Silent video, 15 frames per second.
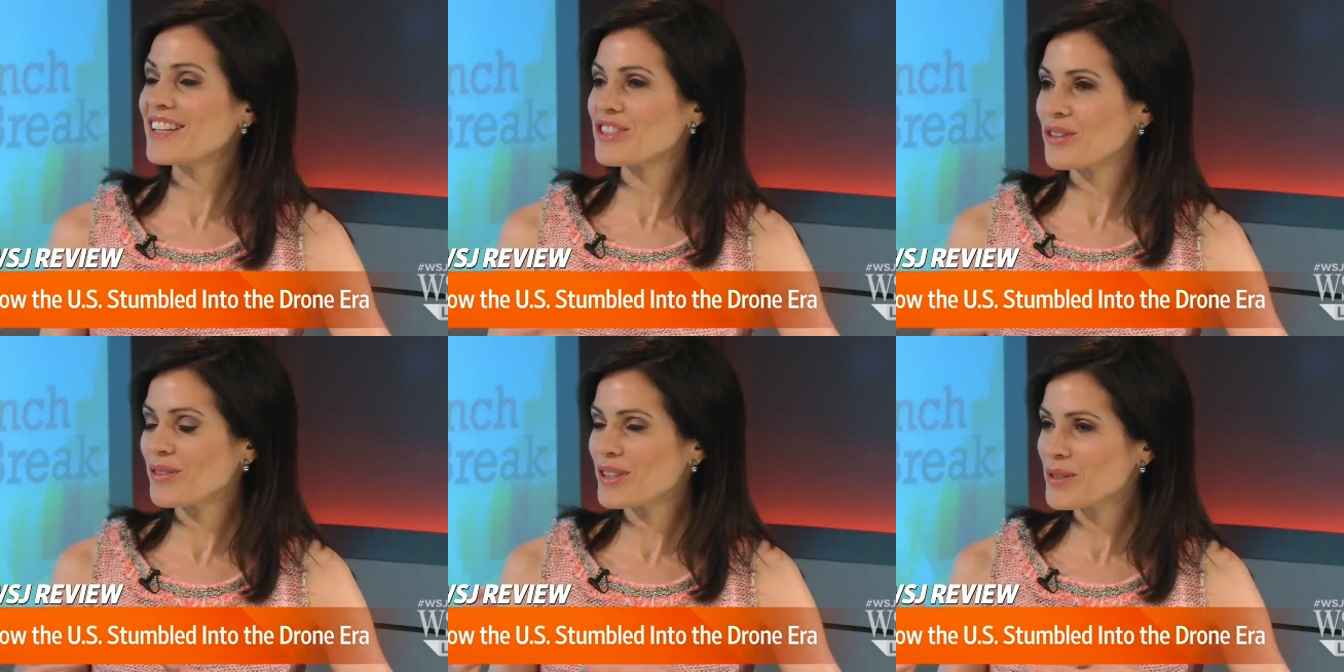
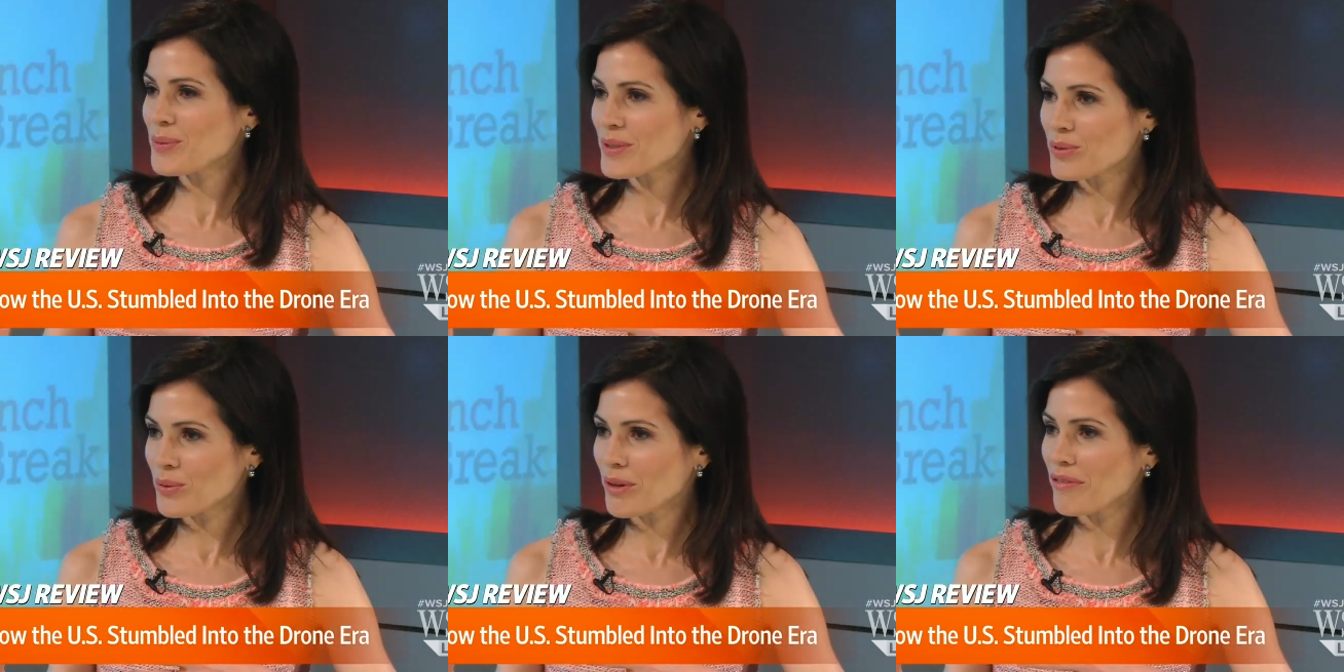yet, so this
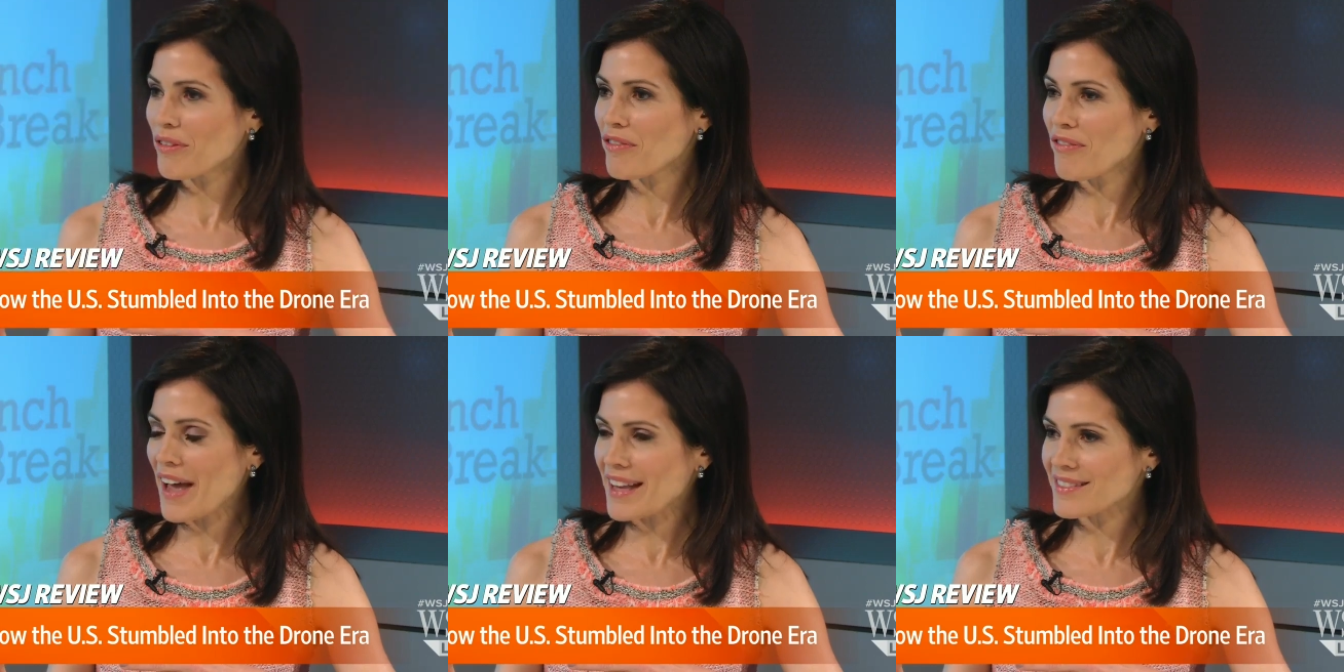was sort of a
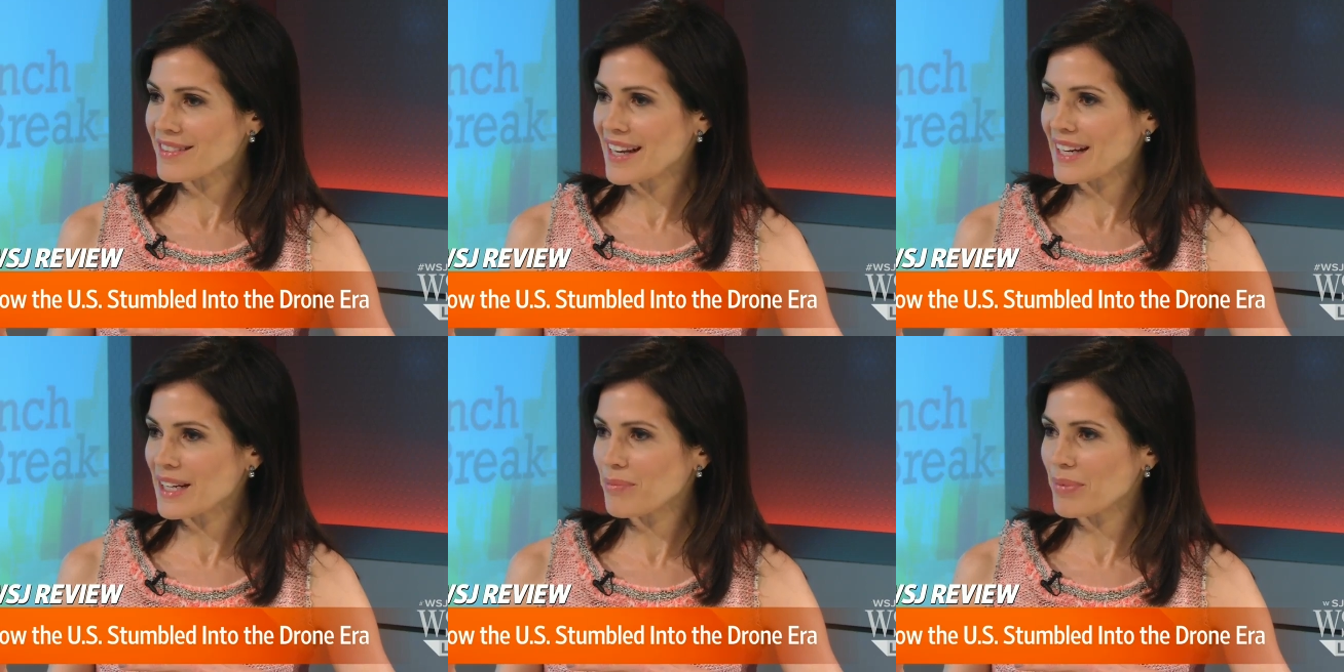
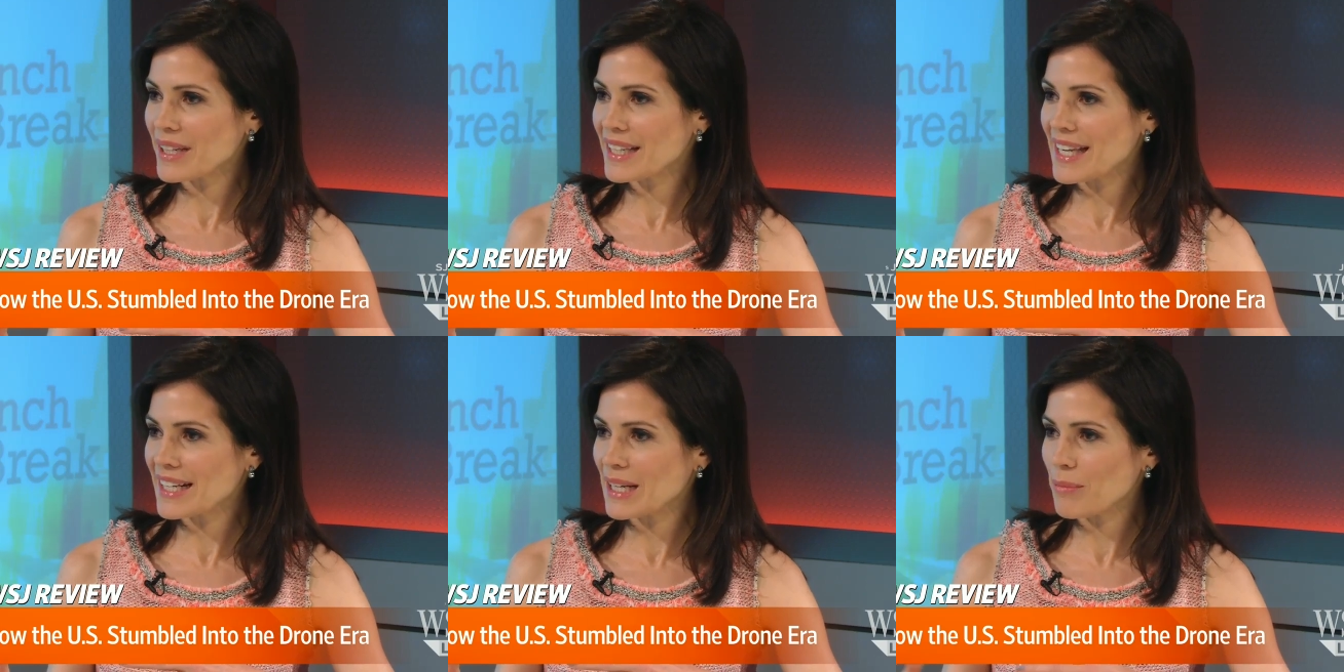fascinating
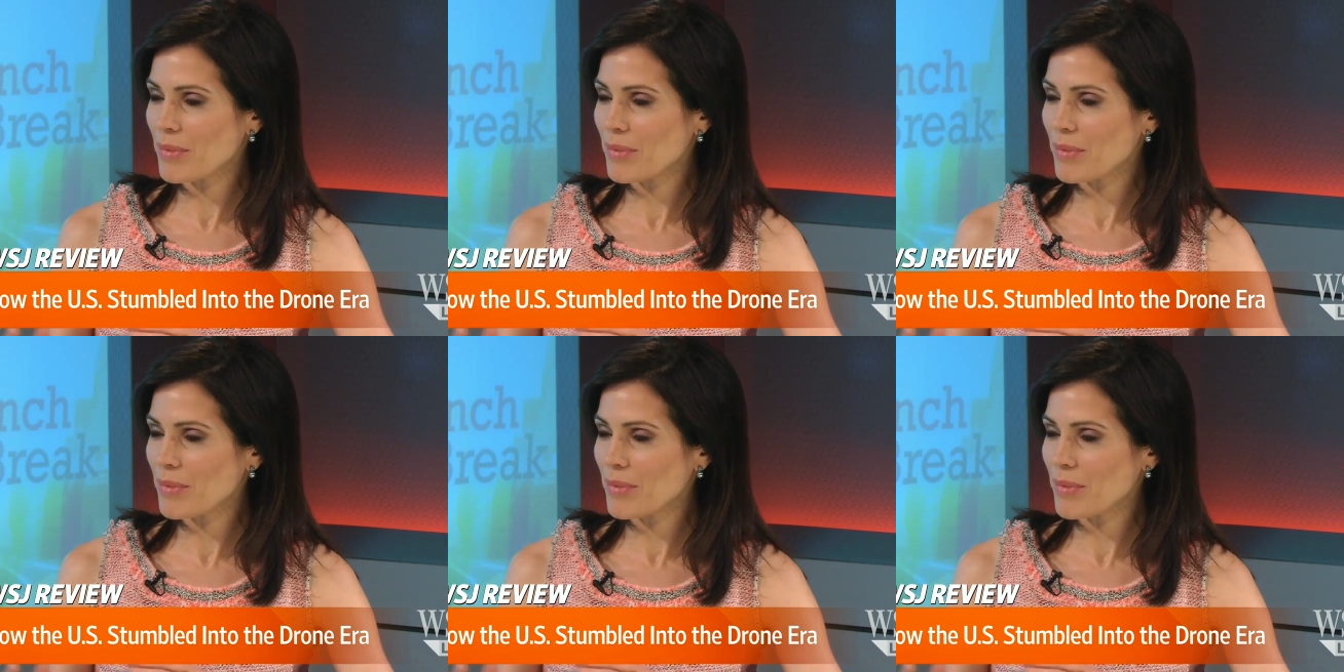beginning,